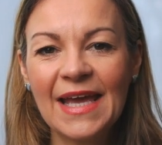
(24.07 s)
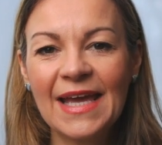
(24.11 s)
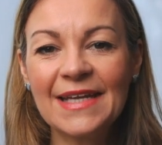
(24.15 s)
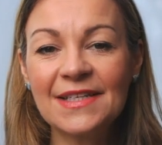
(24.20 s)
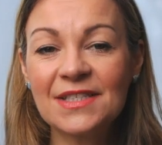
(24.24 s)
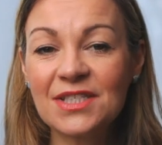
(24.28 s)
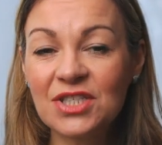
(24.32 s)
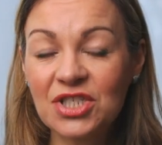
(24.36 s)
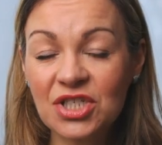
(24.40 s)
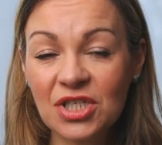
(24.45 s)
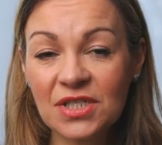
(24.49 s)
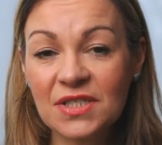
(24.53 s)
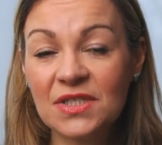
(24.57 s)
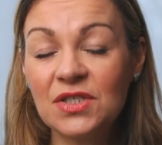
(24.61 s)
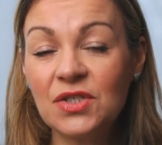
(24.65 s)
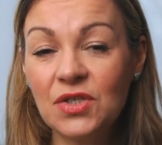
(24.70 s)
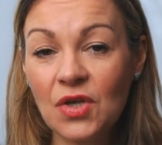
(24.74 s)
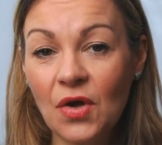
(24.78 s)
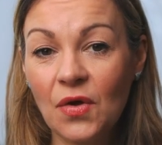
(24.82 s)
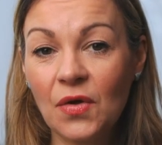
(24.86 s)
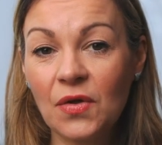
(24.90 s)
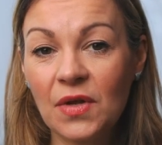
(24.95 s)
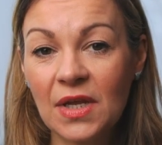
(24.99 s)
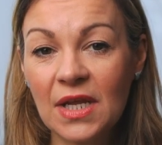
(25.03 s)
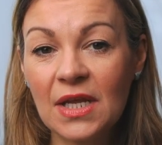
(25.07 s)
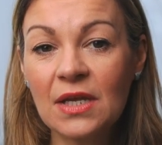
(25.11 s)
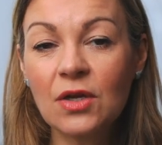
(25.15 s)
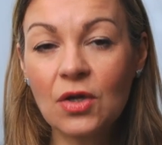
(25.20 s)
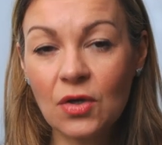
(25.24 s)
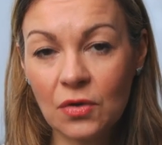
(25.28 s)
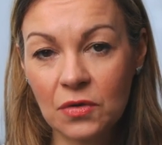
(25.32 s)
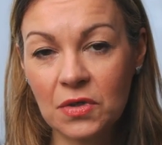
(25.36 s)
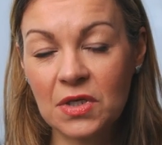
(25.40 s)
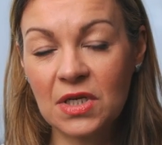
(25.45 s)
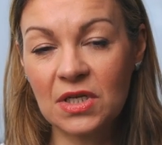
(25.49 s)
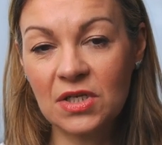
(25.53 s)
it's just not in
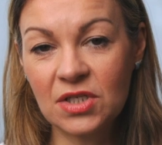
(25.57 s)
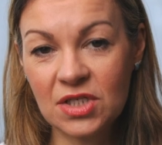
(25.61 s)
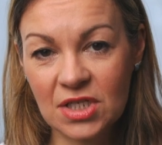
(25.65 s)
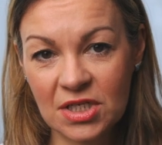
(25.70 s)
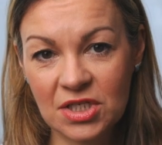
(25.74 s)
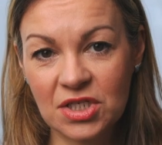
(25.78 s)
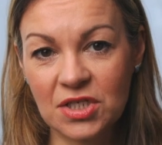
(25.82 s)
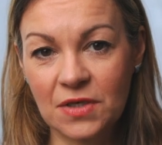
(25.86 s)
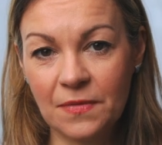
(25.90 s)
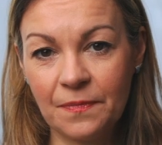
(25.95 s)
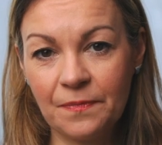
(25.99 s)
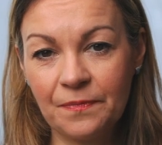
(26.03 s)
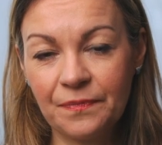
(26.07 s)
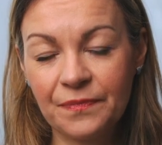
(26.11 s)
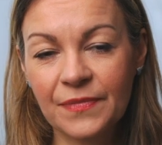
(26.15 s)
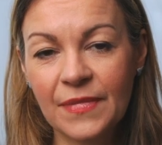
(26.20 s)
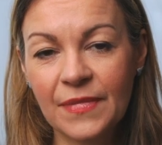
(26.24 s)
good condition.